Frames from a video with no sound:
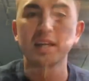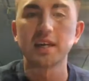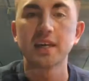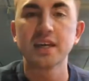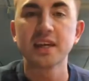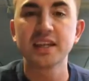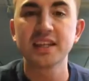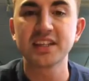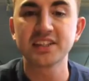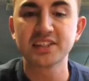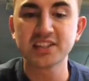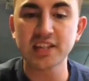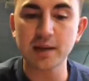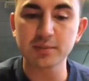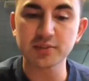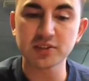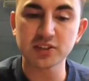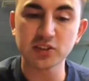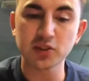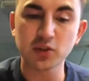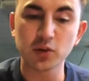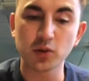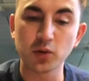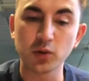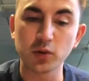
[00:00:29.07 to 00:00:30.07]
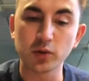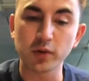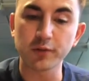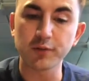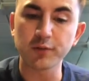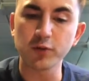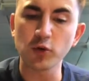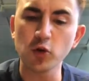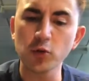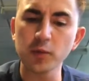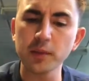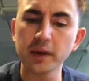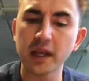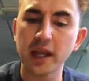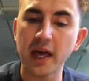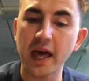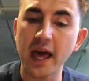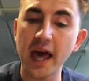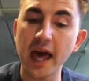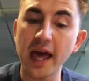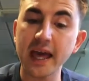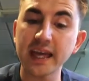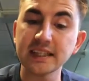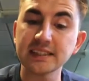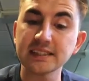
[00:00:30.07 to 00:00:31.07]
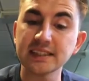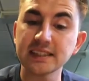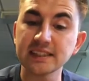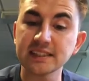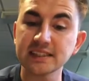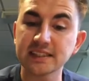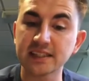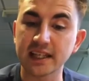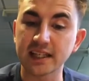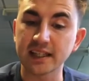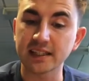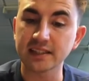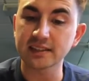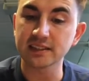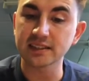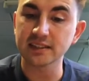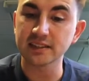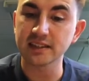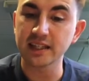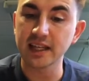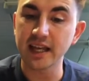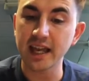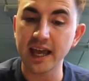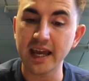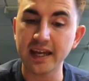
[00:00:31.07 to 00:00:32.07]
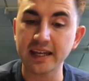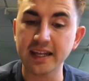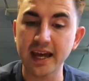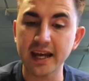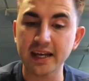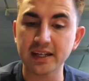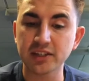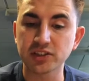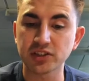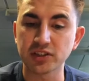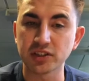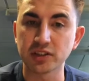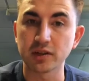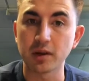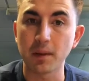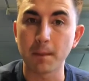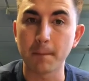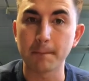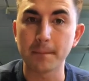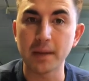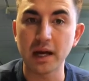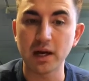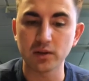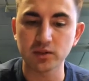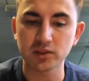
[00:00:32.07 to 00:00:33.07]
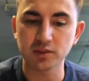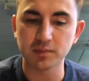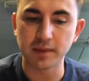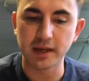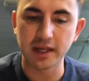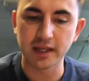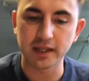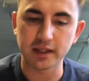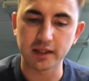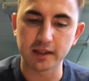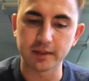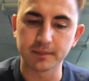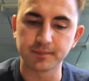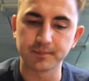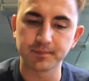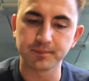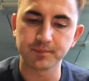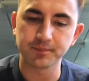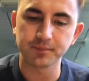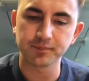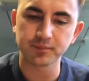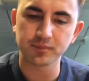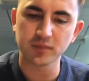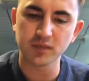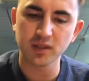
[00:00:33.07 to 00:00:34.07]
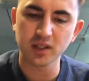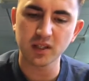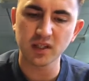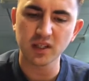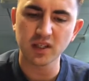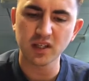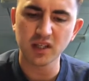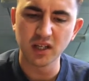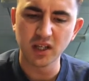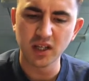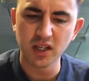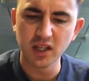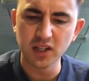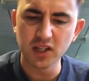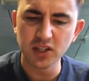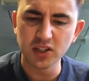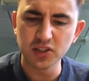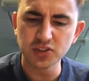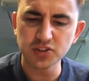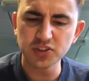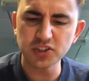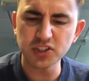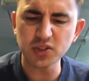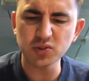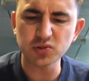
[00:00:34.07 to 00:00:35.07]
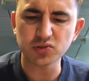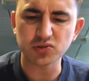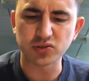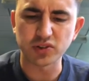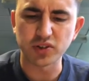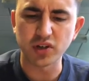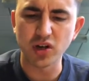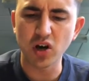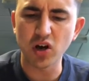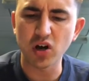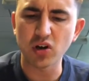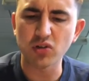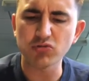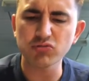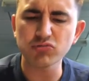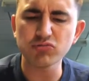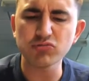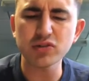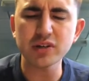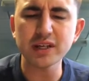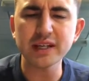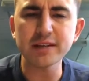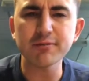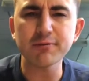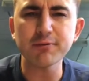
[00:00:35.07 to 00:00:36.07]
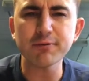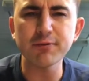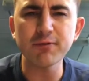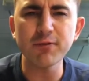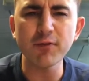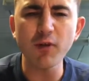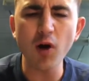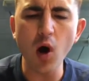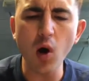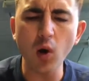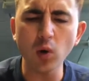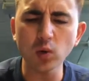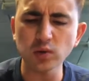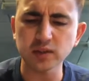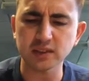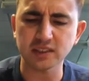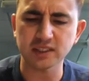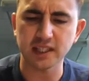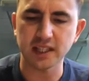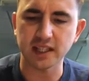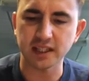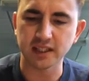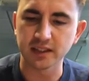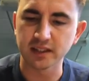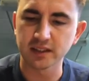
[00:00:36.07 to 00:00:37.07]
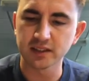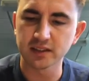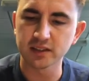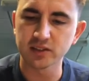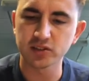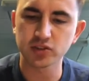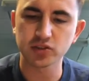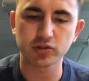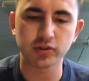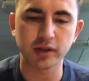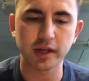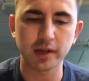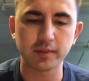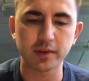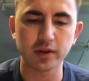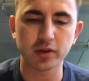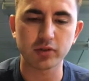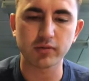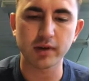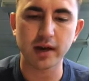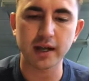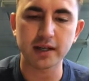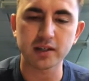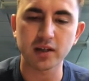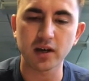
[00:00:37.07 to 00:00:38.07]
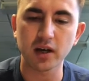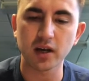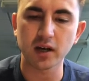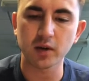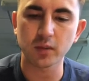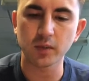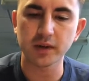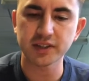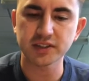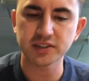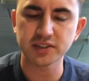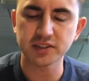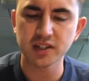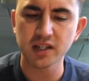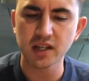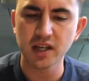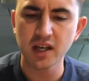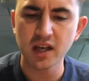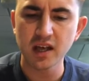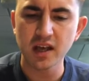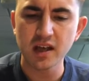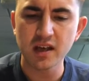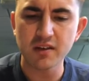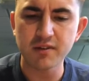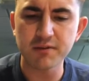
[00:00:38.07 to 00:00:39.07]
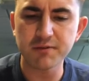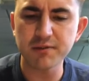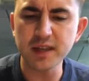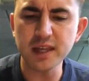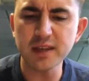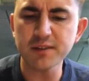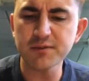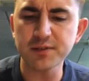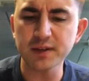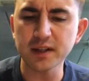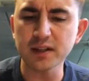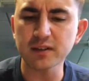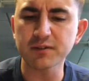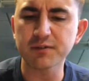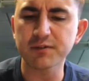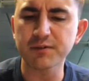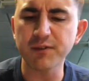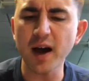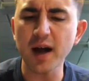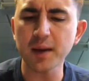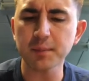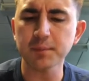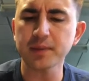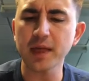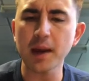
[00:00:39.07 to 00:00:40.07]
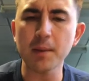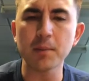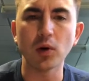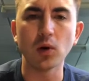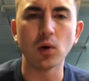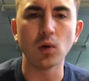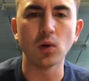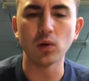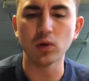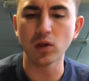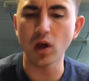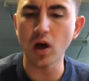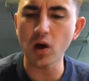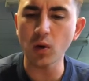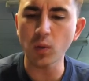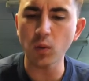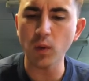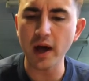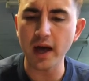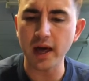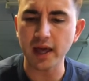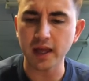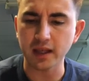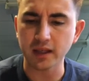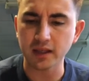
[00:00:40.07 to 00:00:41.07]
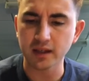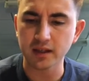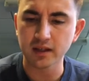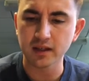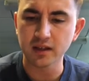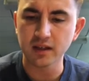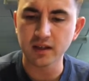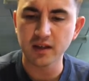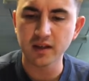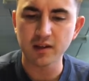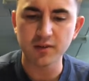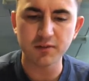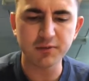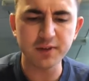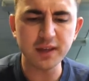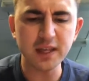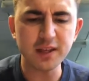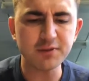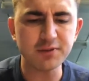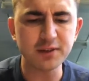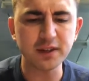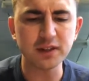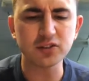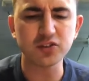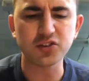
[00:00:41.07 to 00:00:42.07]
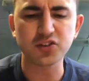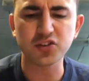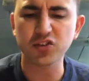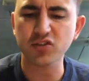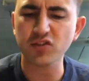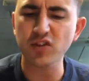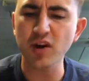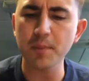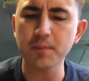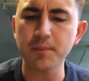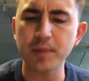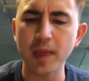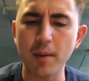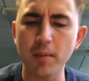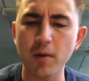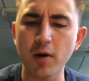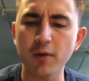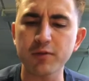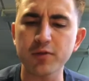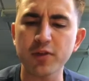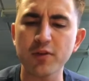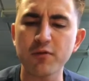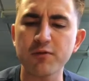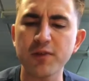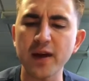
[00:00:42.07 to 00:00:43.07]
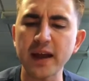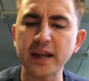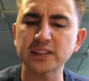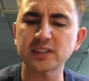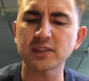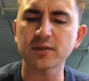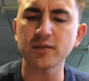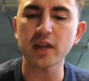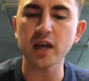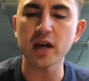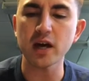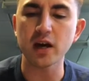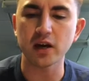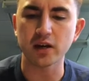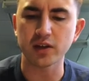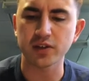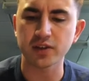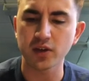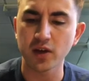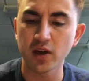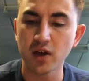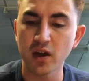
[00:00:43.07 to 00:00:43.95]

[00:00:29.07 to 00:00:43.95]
The chapter's called Formula 86 Delayed Action Mouse Maker. Children are revolting, screamed the Grand High Witch. We will wipe them all away. We will scrub them off the face of the earth.